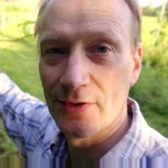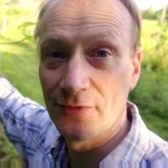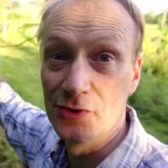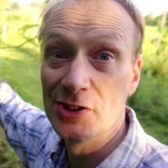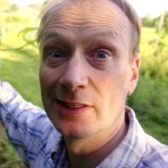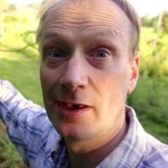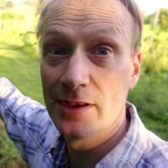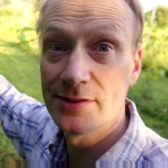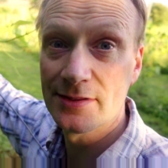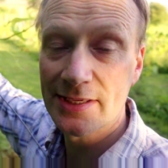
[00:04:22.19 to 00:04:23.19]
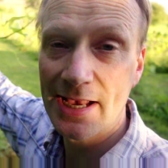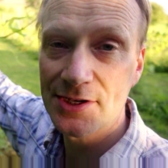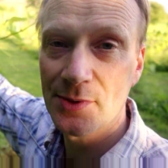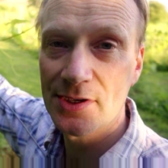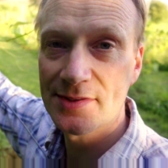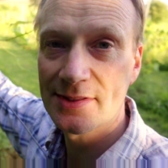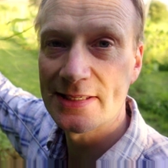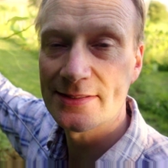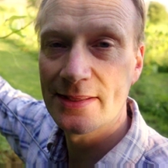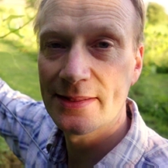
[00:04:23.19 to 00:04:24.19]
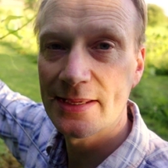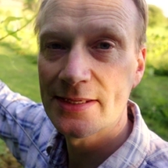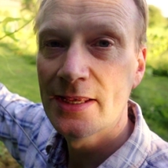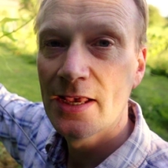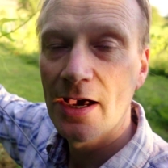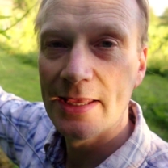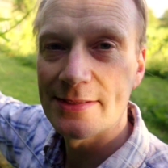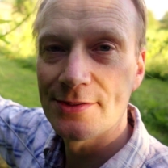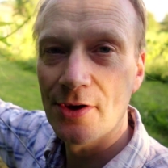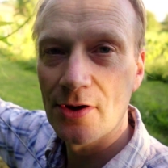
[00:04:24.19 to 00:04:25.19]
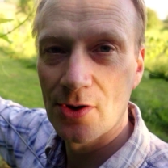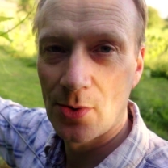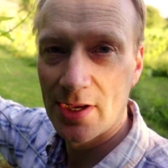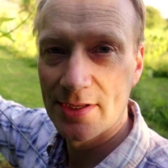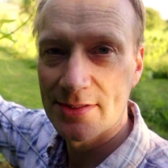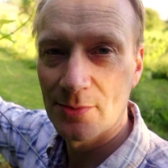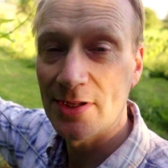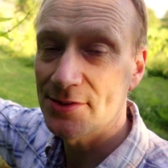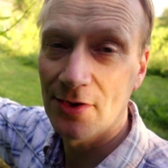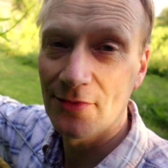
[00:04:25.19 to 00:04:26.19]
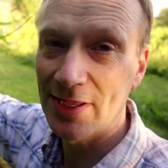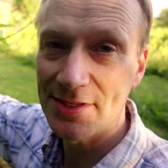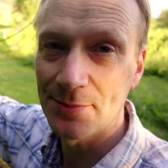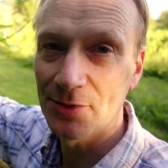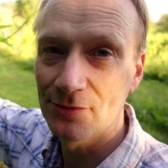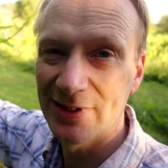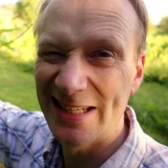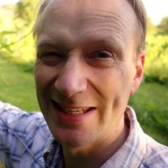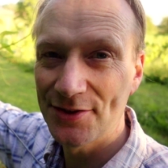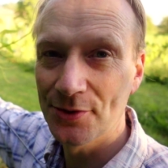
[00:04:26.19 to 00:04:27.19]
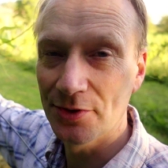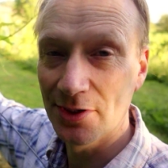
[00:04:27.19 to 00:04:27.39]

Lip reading: fruiting lines and the catch wires and things like that, it's not quite, well, it's not flexible really at all.